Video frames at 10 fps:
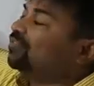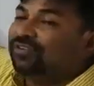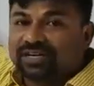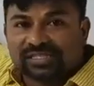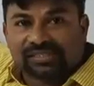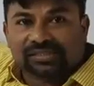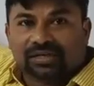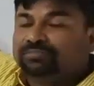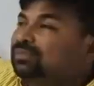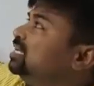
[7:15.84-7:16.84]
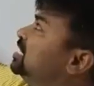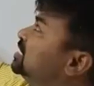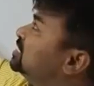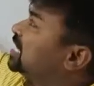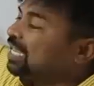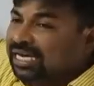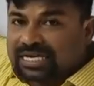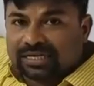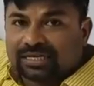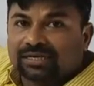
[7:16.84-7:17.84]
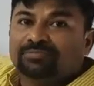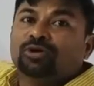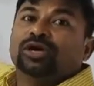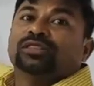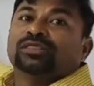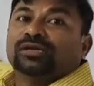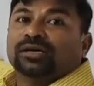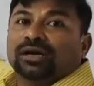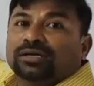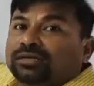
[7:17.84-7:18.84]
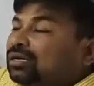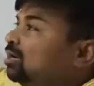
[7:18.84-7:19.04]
the first term, second term, third